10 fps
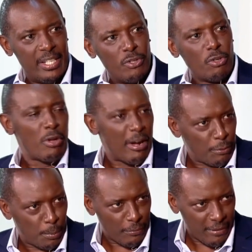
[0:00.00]
you know, you have to
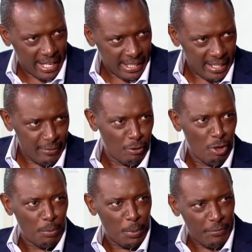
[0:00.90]
provide. If you
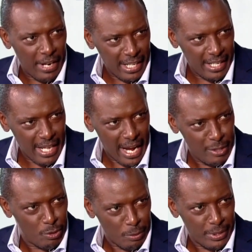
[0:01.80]
don't provide, there are
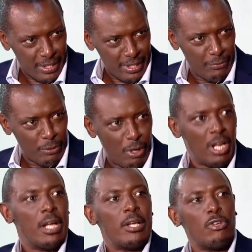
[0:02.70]
issues. If you don't,
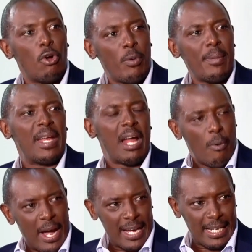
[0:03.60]
you know, women are
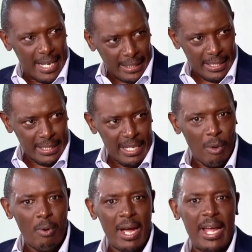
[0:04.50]
wired like this. They are
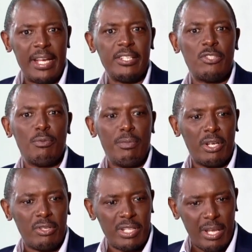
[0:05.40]
wired to
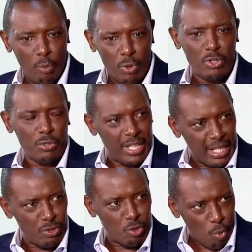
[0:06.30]
make, they want
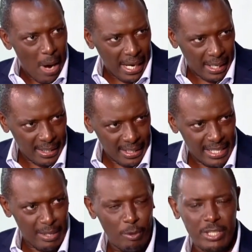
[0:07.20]
things to work.
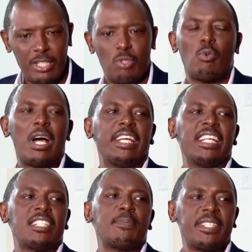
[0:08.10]
And they want it to work in
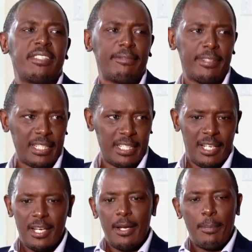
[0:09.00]
a specific
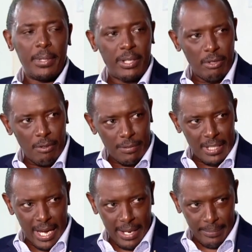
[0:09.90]
period of
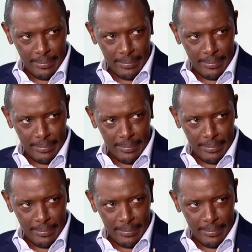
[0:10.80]
time.